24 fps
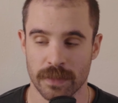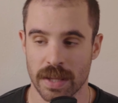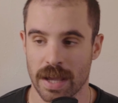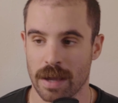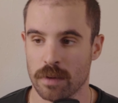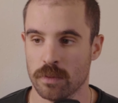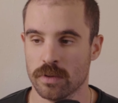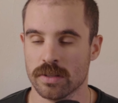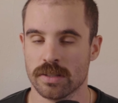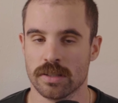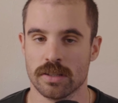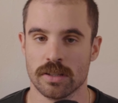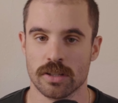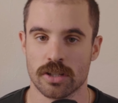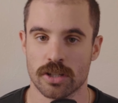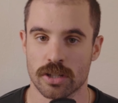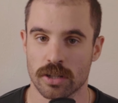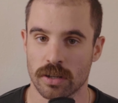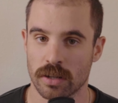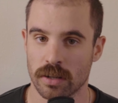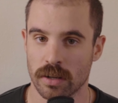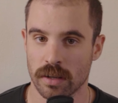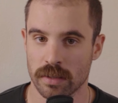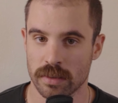I wasn't
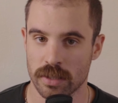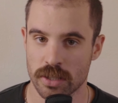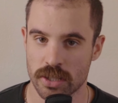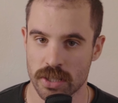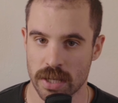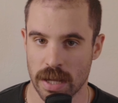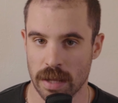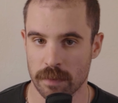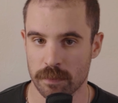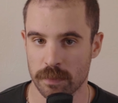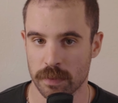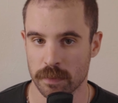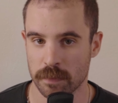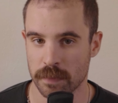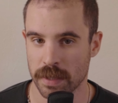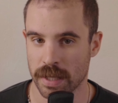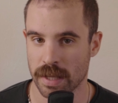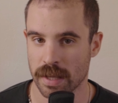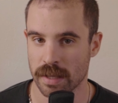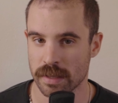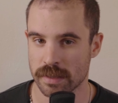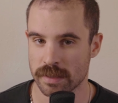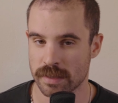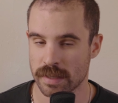sure on the shape
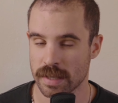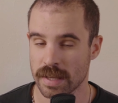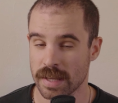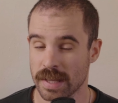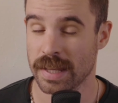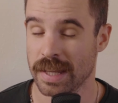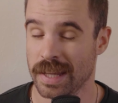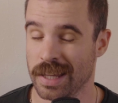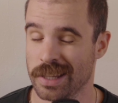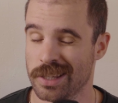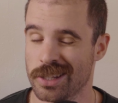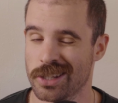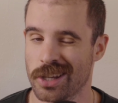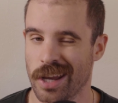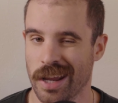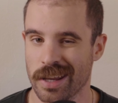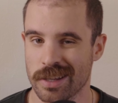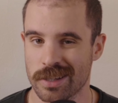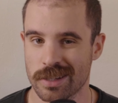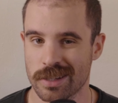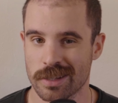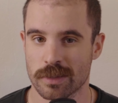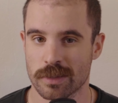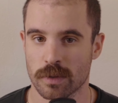because it
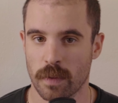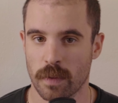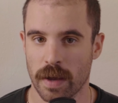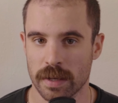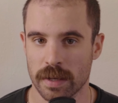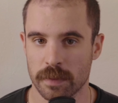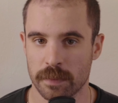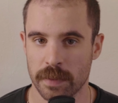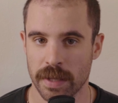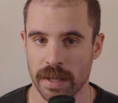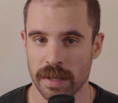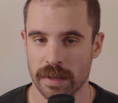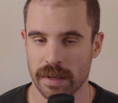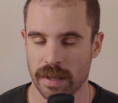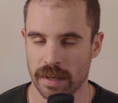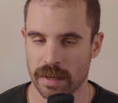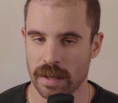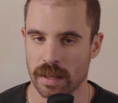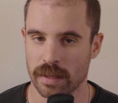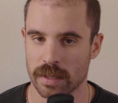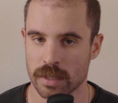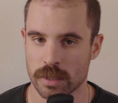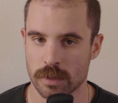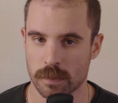changes quite a bit, and
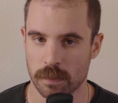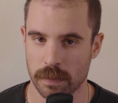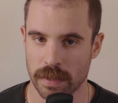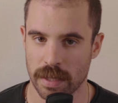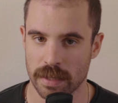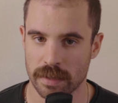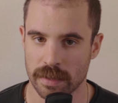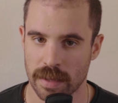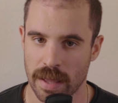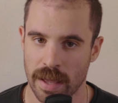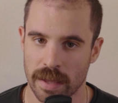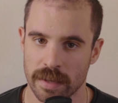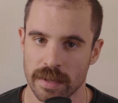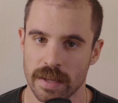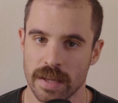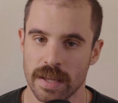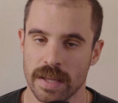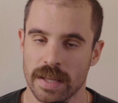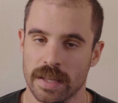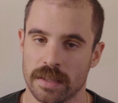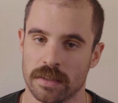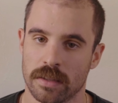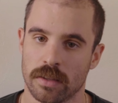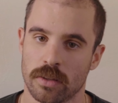I'll explain that
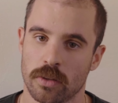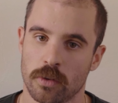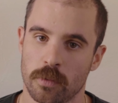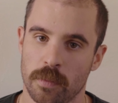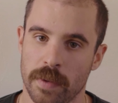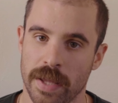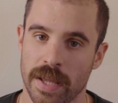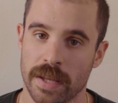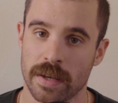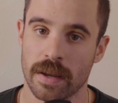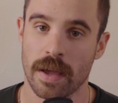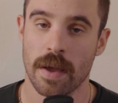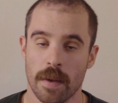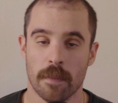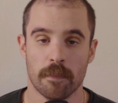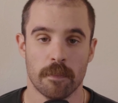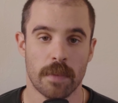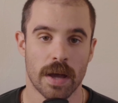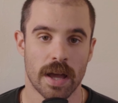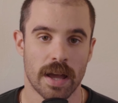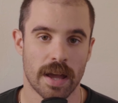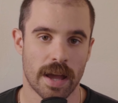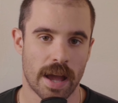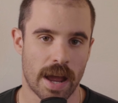in a little bit,
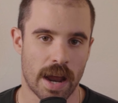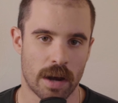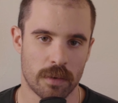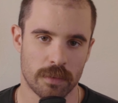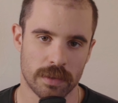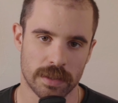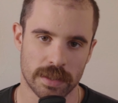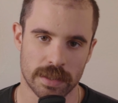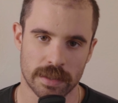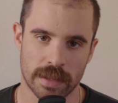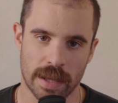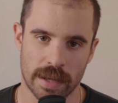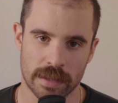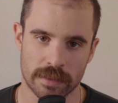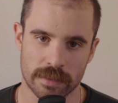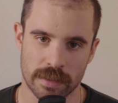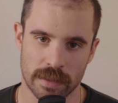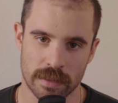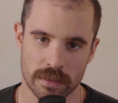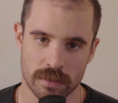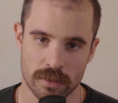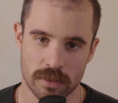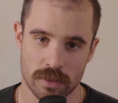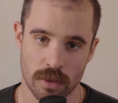but I really liked it.